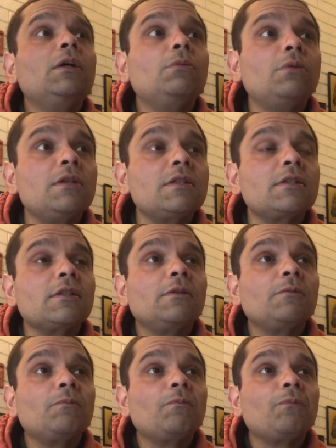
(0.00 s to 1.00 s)
was
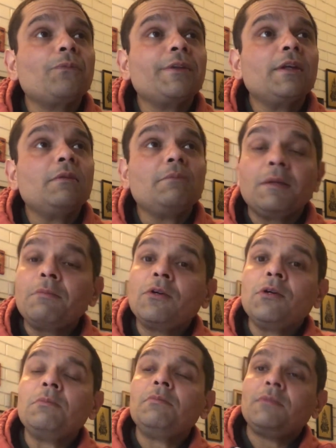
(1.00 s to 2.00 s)
my
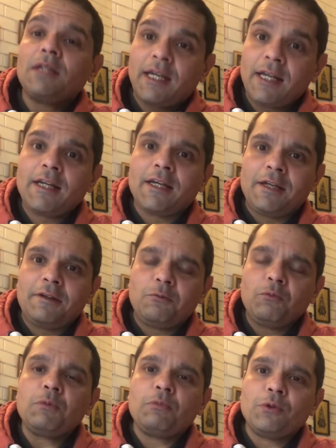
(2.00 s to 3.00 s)
mom and I,
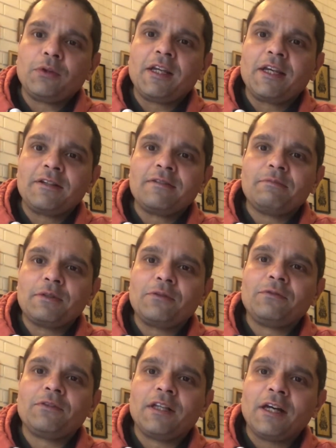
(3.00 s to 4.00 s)
we both had a bit
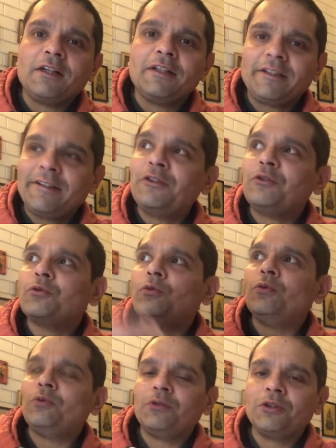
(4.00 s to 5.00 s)
of a lung
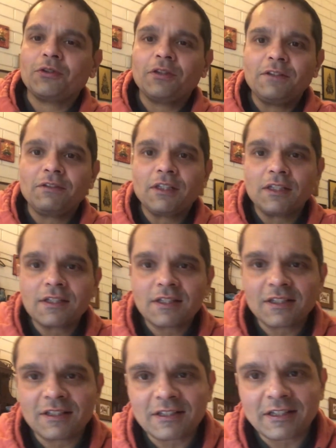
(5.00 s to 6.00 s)
issue, you know, living in
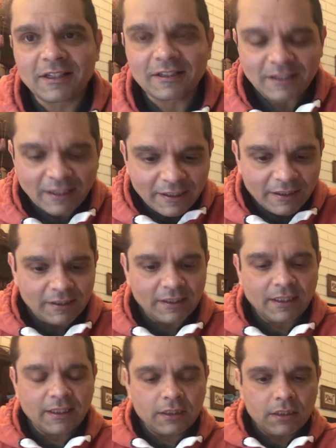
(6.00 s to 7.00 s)
cities like Delhi.
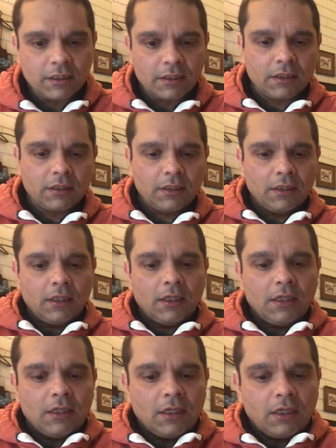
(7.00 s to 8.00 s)

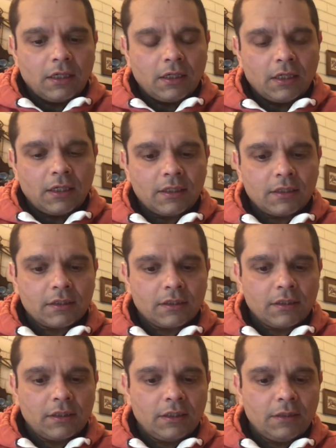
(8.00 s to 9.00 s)
And
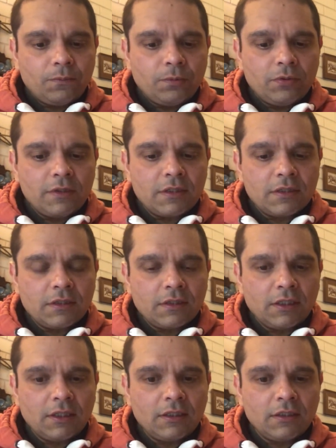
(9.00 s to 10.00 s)
it was
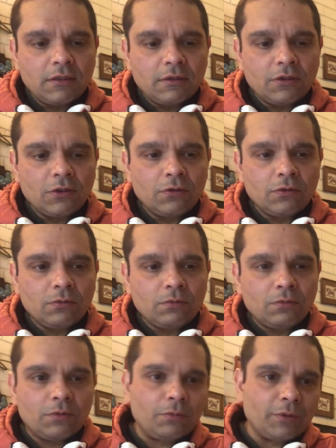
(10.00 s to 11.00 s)
then, you know,
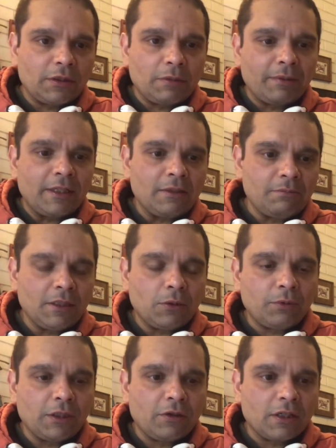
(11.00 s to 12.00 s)
with the
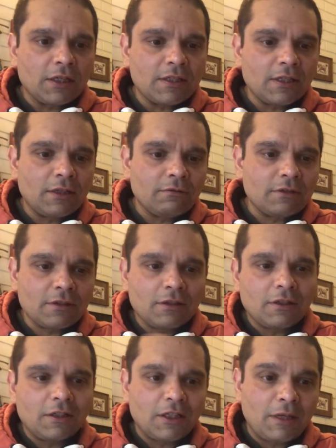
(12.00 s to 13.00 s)
pandemic, we got ourselves
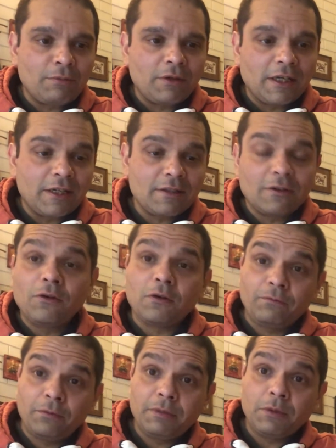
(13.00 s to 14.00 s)
a nebulizer,
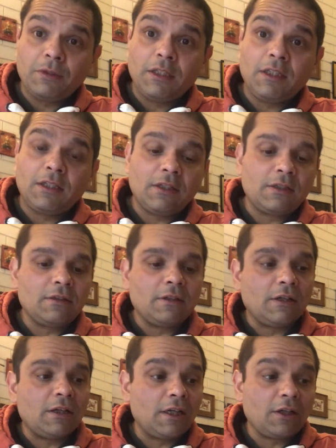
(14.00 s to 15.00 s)
God forbid we needed,
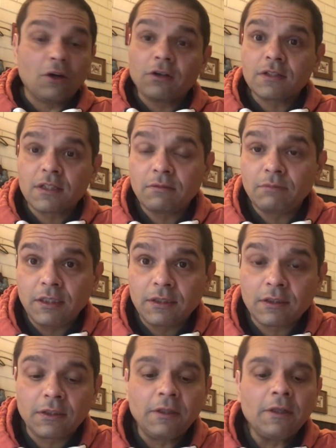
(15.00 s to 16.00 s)
an
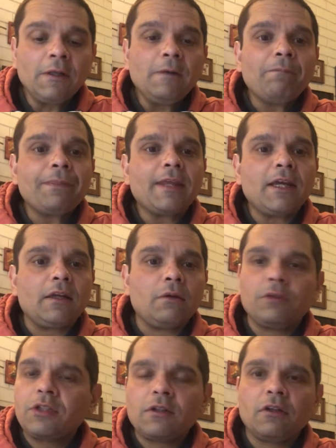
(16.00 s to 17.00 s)
oximeter,
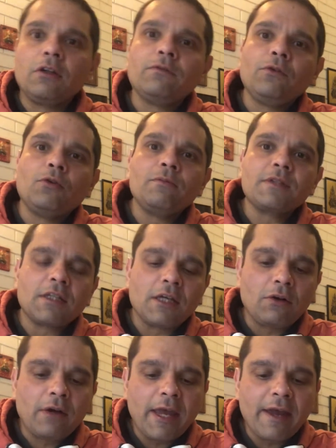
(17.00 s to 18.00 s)
which a lot of homes
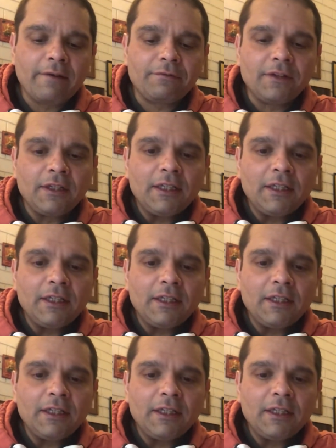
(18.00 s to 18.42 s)
now have.